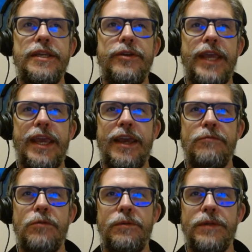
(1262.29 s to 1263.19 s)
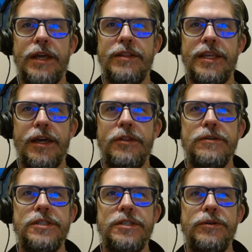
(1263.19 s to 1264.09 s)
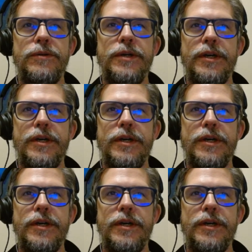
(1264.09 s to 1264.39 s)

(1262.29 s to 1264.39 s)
You can't have one without the other. So,